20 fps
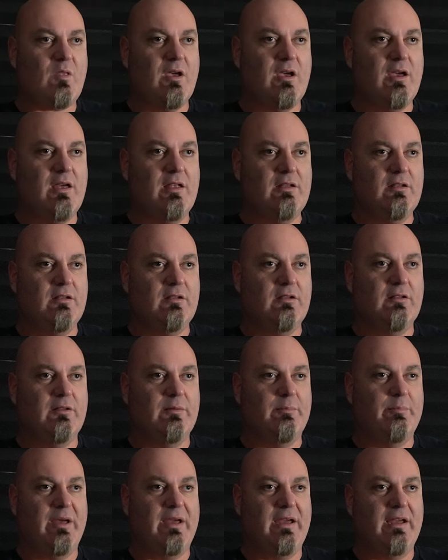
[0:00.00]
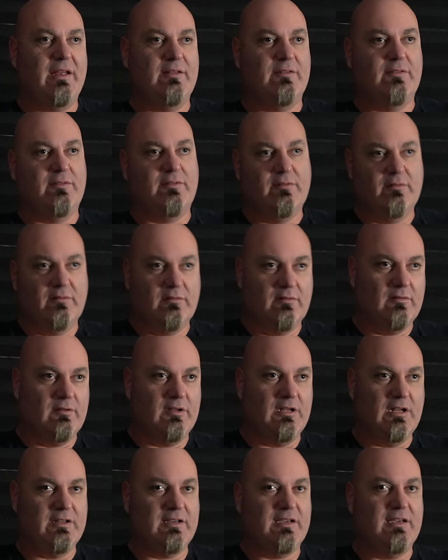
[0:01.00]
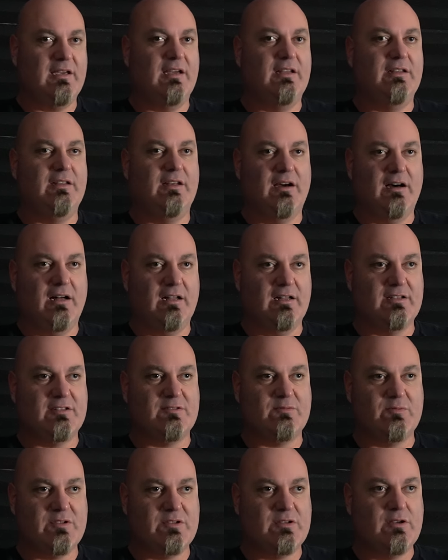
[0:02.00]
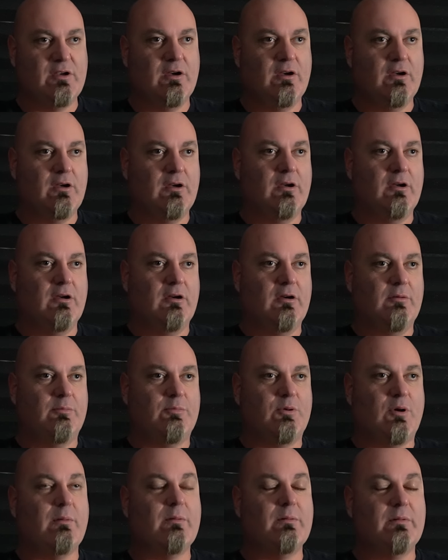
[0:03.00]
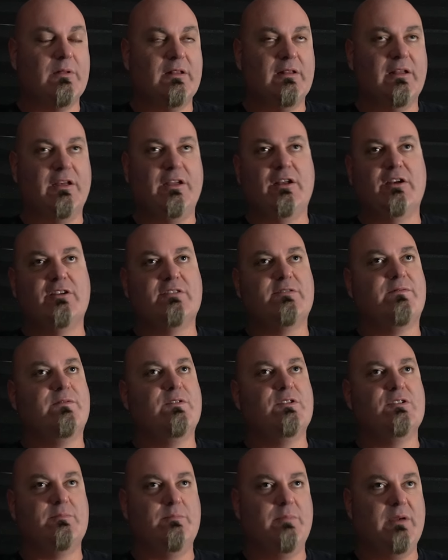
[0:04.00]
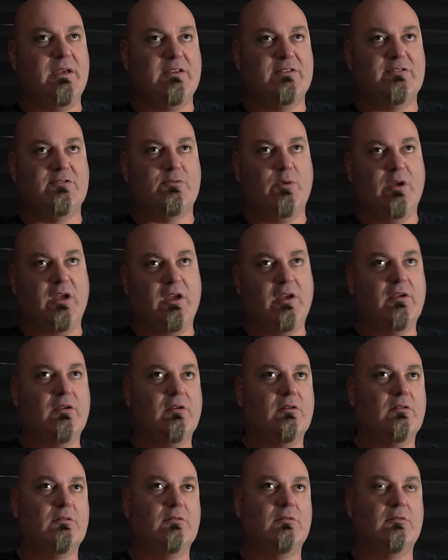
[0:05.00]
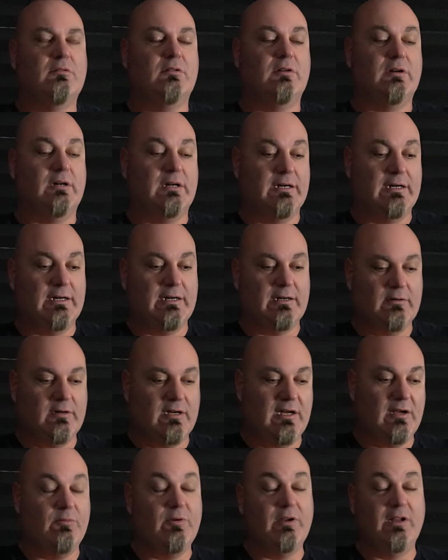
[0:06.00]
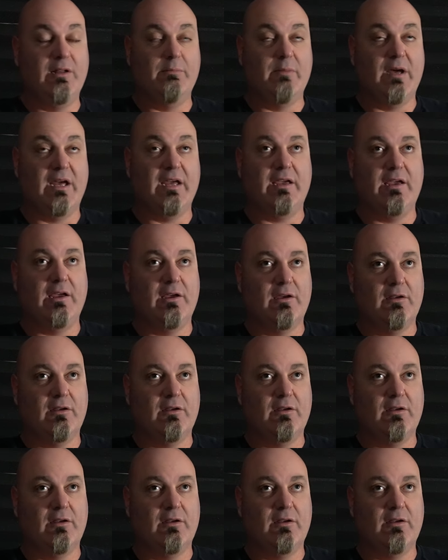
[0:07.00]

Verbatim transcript: and the band, you know, the Candy Harlots was probably Leeno's first big swing uh, at really making